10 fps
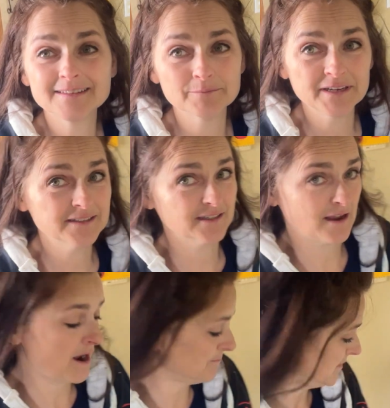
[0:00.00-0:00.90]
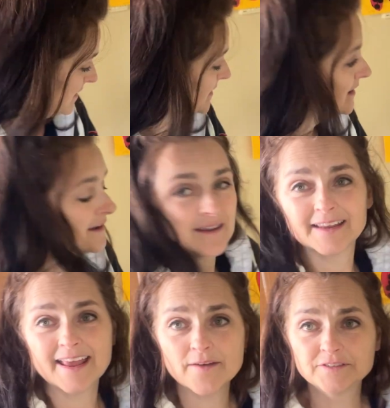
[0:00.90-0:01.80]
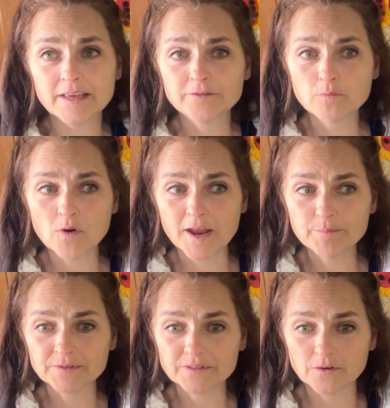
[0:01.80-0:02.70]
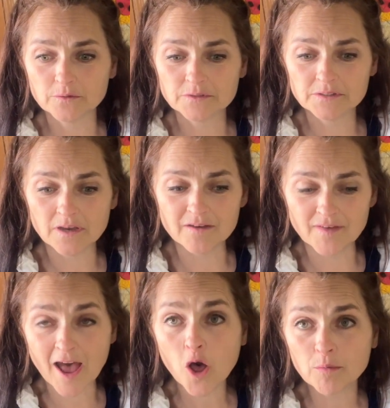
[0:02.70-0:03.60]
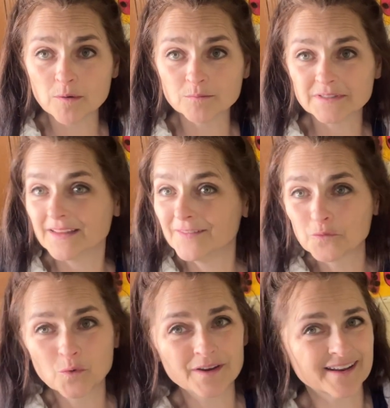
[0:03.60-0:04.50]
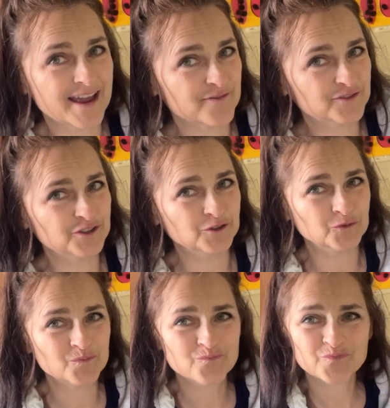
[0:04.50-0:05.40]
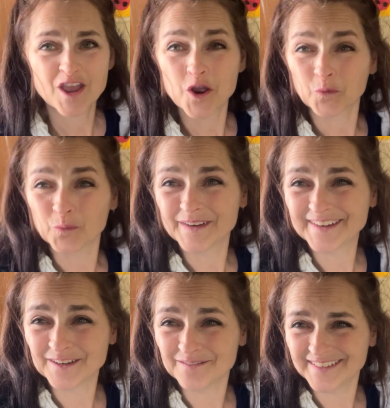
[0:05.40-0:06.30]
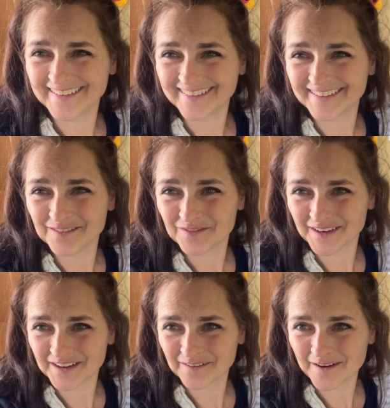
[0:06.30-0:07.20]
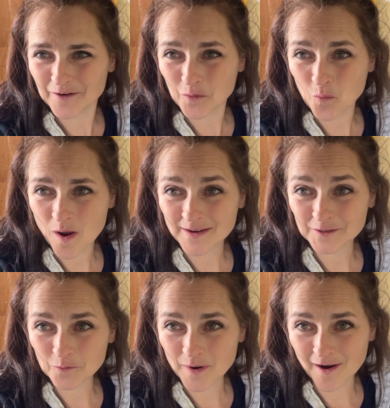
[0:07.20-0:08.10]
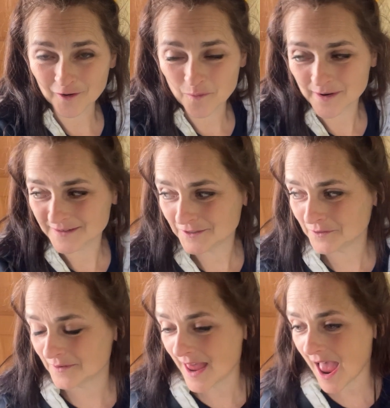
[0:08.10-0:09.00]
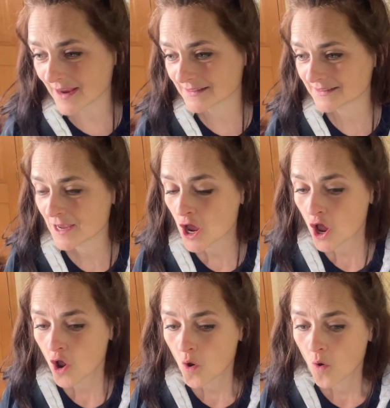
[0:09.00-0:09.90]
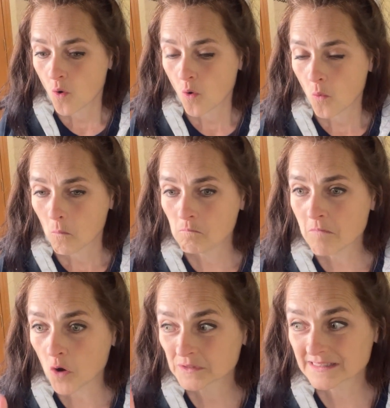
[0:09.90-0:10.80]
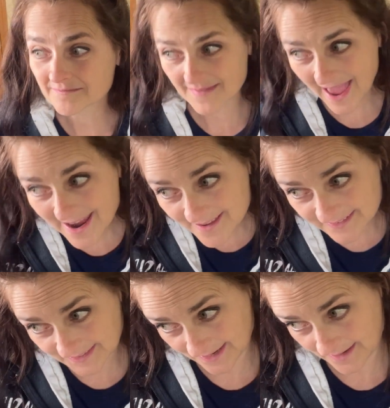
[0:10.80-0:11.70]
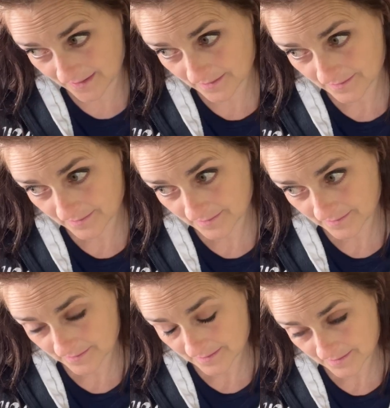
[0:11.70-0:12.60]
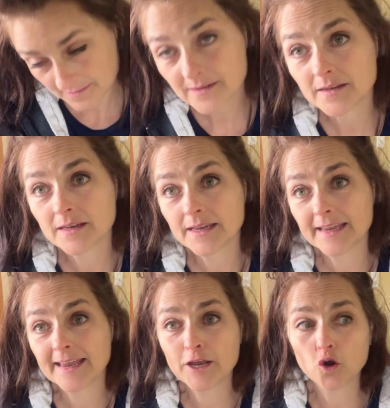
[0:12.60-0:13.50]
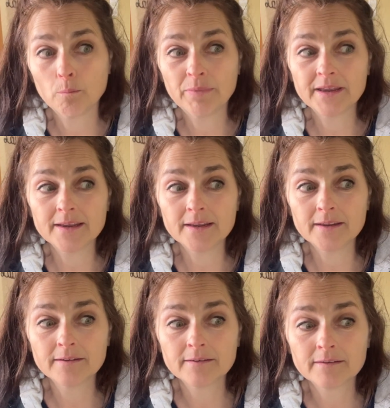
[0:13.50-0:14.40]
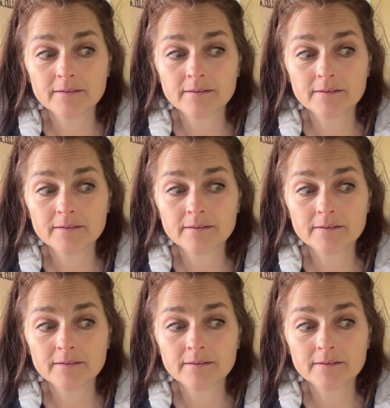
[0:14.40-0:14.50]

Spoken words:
means I'm going to have 7 more episodes of albums, and then we're going to have to reconvene and figure out what we are going to do next. Most likely, it'll be